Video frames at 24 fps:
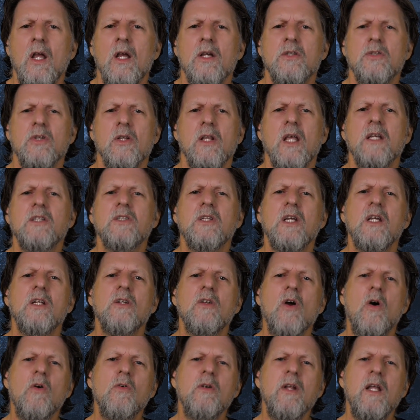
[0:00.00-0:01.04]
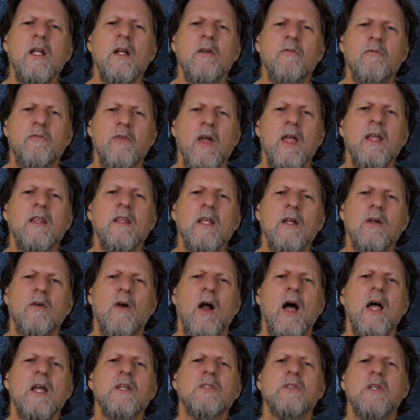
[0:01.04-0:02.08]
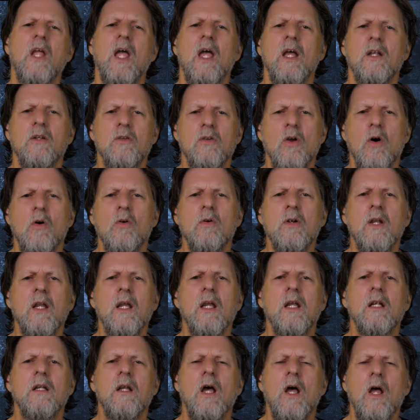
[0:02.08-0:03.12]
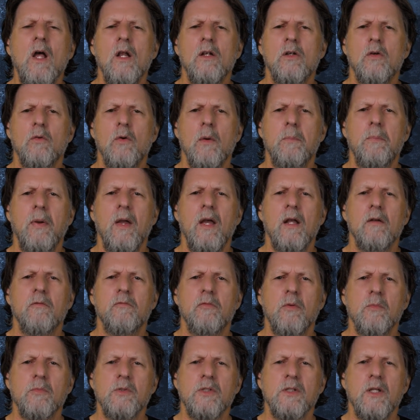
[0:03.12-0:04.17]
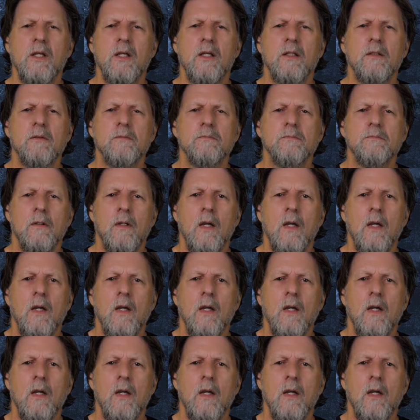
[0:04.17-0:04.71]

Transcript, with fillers: So they see no need of faith in Christ and no need to repent from sin.